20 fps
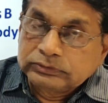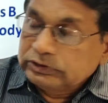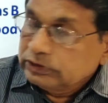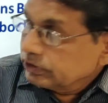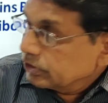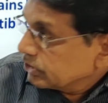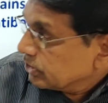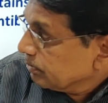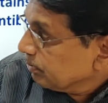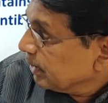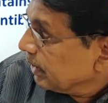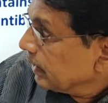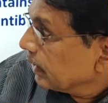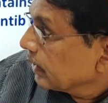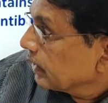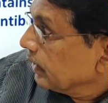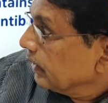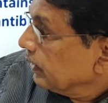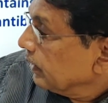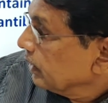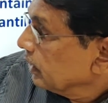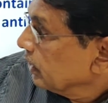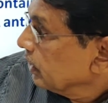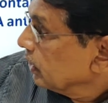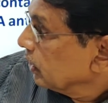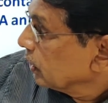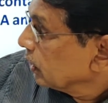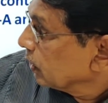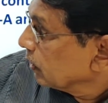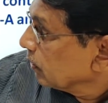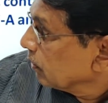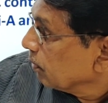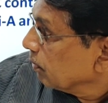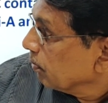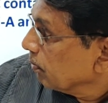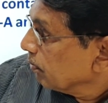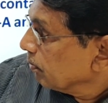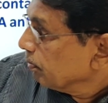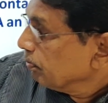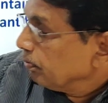Similarly,
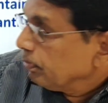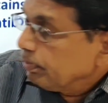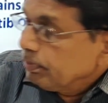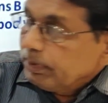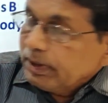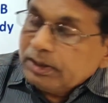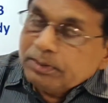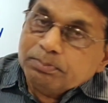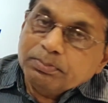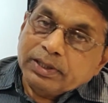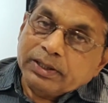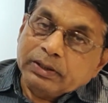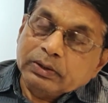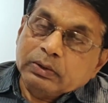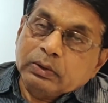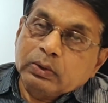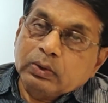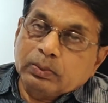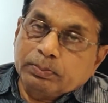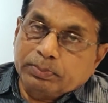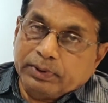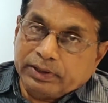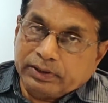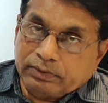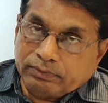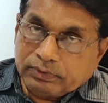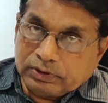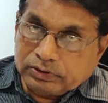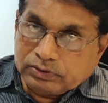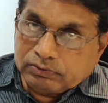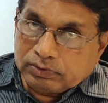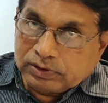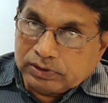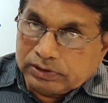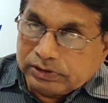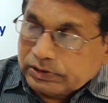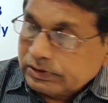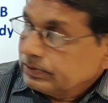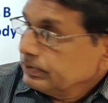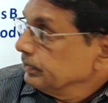B blood group
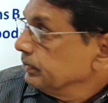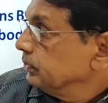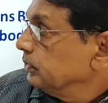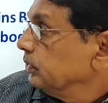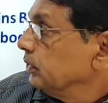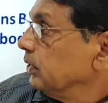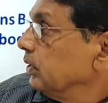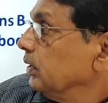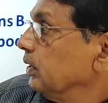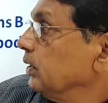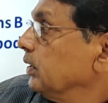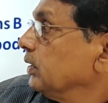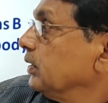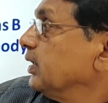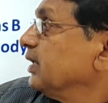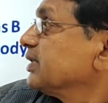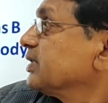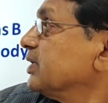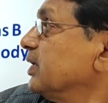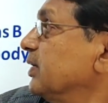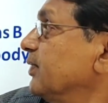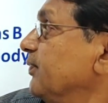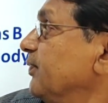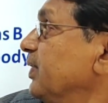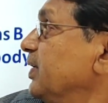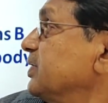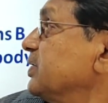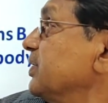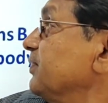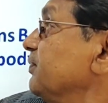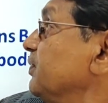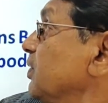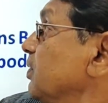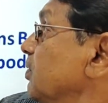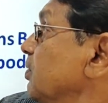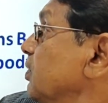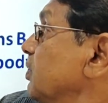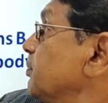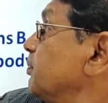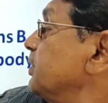individuals, the surface of the
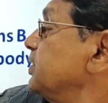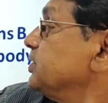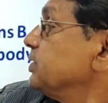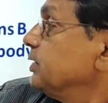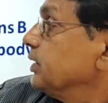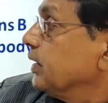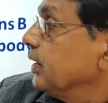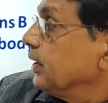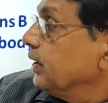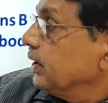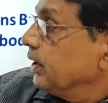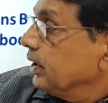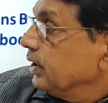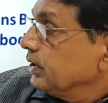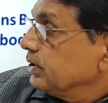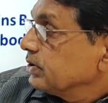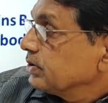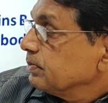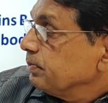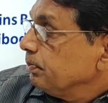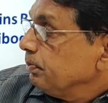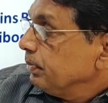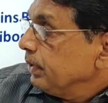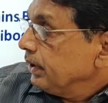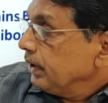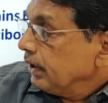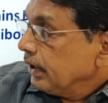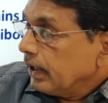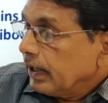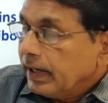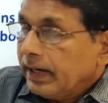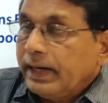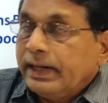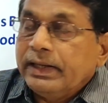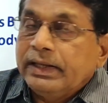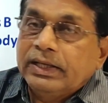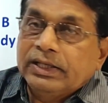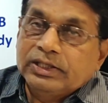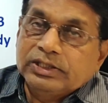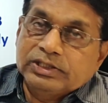RBC contains B
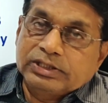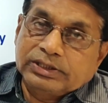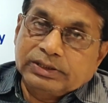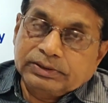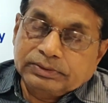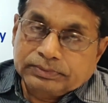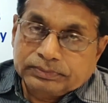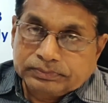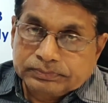antigen,